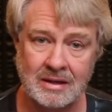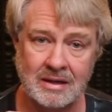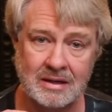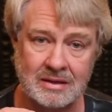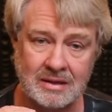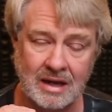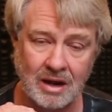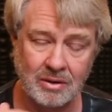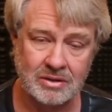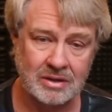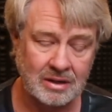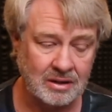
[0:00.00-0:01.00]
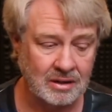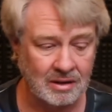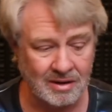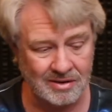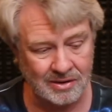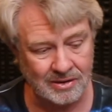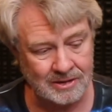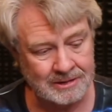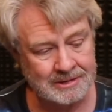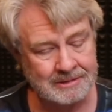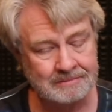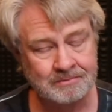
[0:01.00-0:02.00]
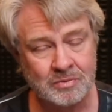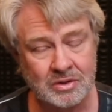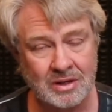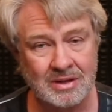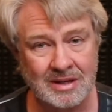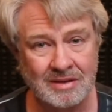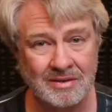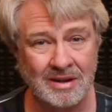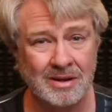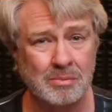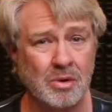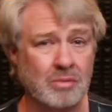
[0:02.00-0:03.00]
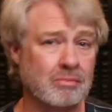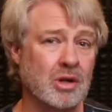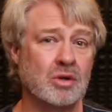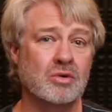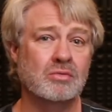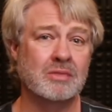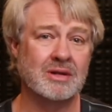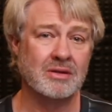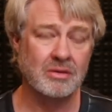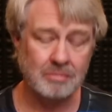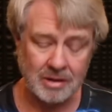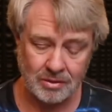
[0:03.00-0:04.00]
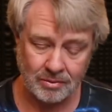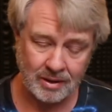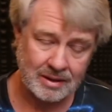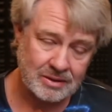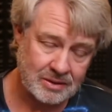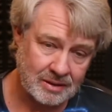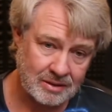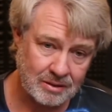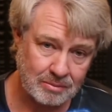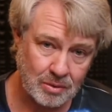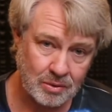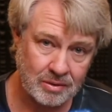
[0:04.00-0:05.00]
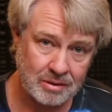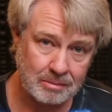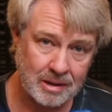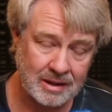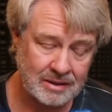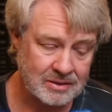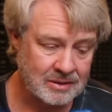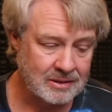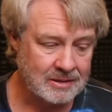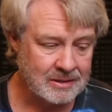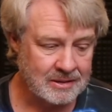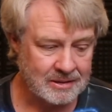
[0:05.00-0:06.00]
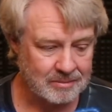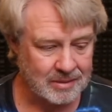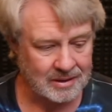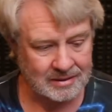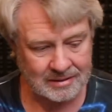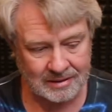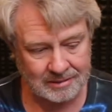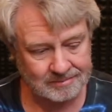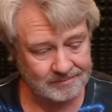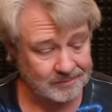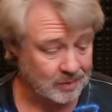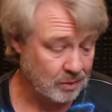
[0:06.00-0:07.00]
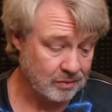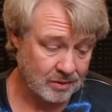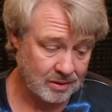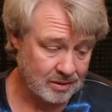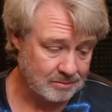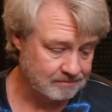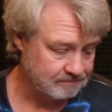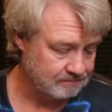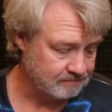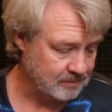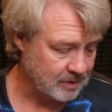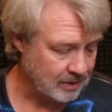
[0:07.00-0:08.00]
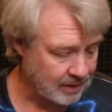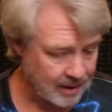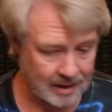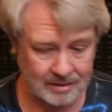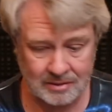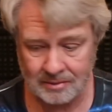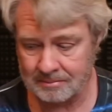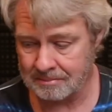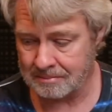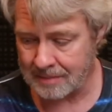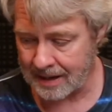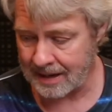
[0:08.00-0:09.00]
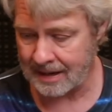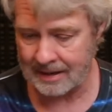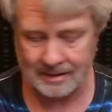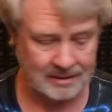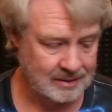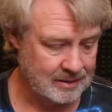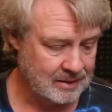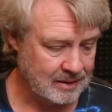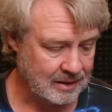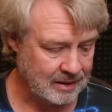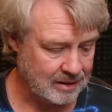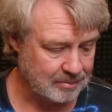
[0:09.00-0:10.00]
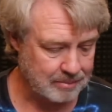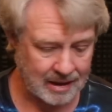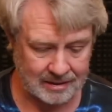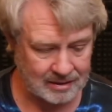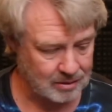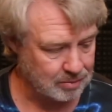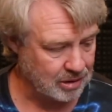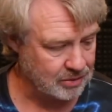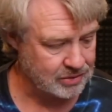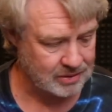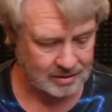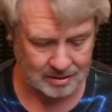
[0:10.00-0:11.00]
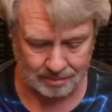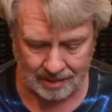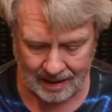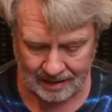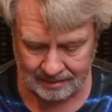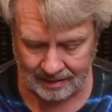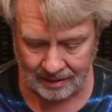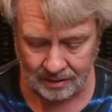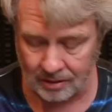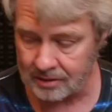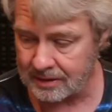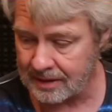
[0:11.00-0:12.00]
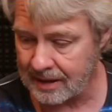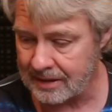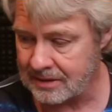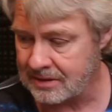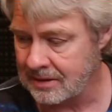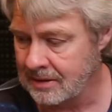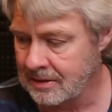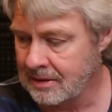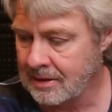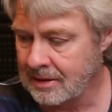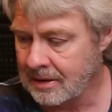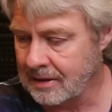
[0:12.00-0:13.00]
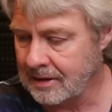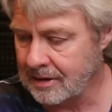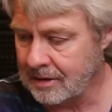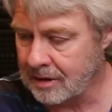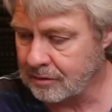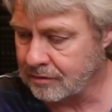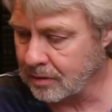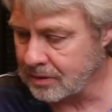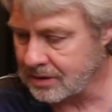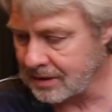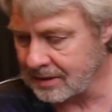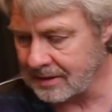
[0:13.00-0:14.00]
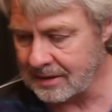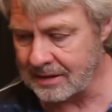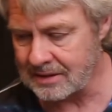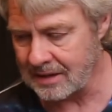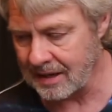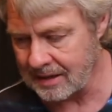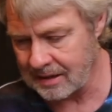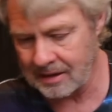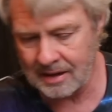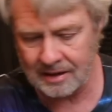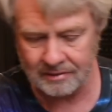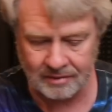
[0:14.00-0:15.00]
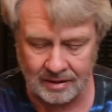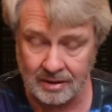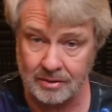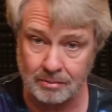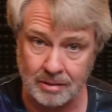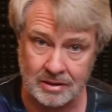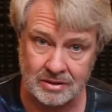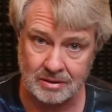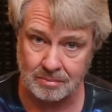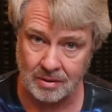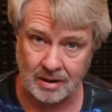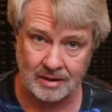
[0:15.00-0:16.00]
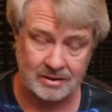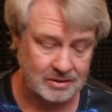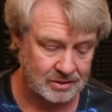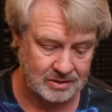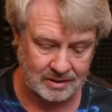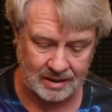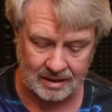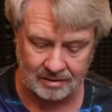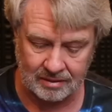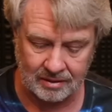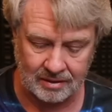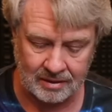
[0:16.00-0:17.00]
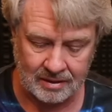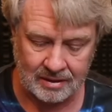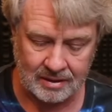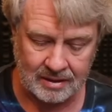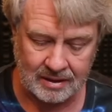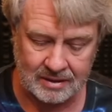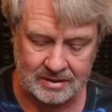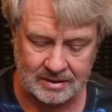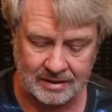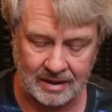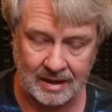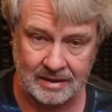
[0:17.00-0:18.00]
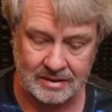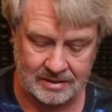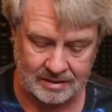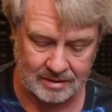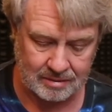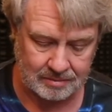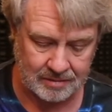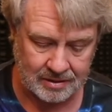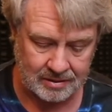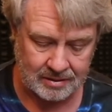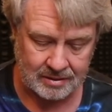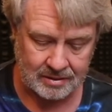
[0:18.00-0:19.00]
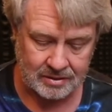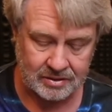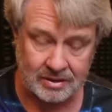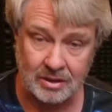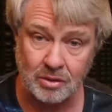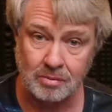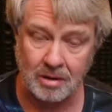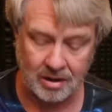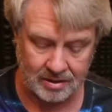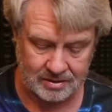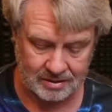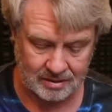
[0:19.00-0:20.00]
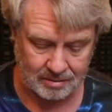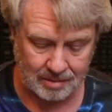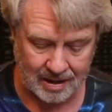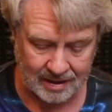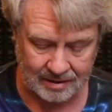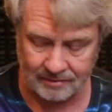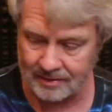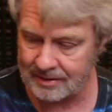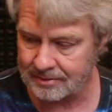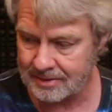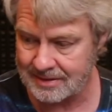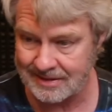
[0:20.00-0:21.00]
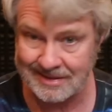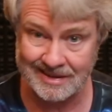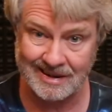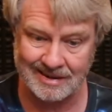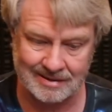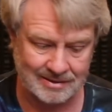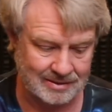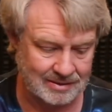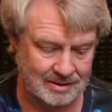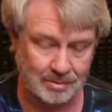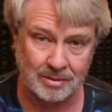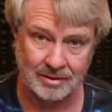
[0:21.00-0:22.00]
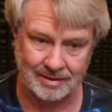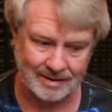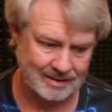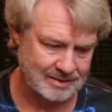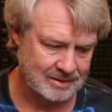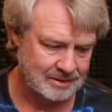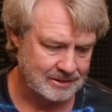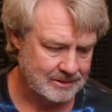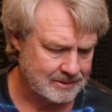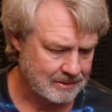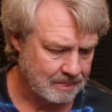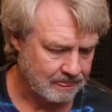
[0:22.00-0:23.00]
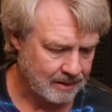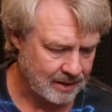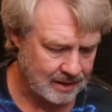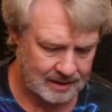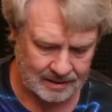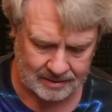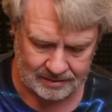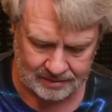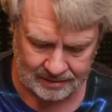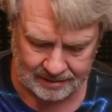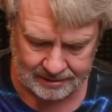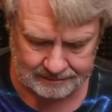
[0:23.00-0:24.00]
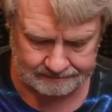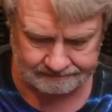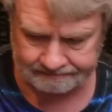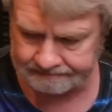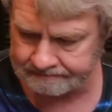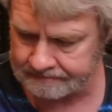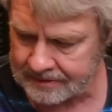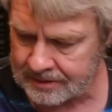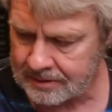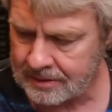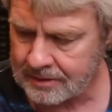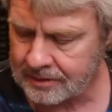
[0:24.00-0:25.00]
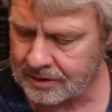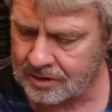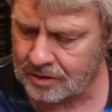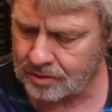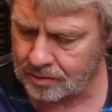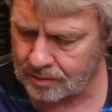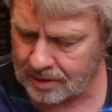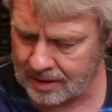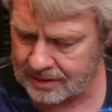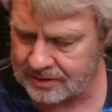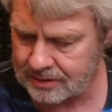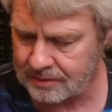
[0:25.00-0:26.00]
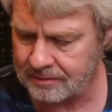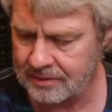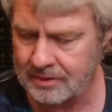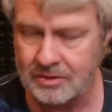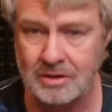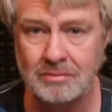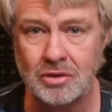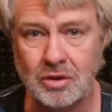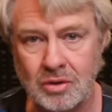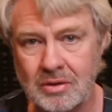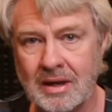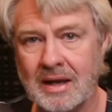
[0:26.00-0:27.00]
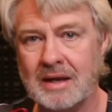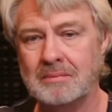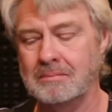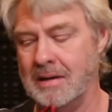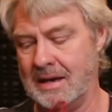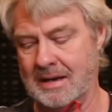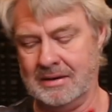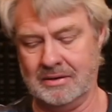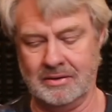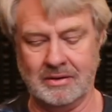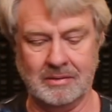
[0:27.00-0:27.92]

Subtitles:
It carries it a little longer. It's going to give it a little more bloom into the mid-range, a little more to the bass. But overall, not bad. Binding posts on the back, they look nice. Unfortunately, it's like a lot of the other budget products you see out there. It's got some steel parts on the back of it, which is not good. Come on, guys. And the crossover. There's some good and bad here.